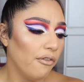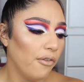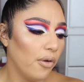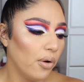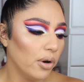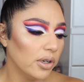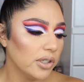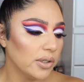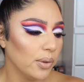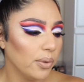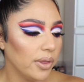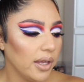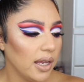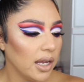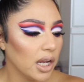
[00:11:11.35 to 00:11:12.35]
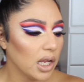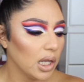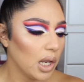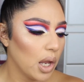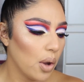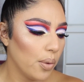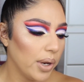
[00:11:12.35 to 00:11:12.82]
for soothing
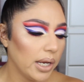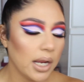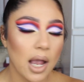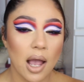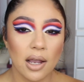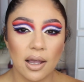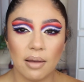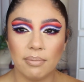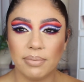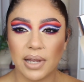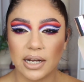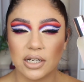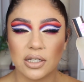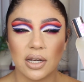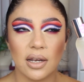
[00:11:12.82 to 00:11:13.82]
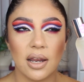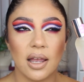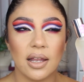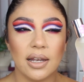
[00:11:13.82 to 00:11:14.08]
glowing complexion.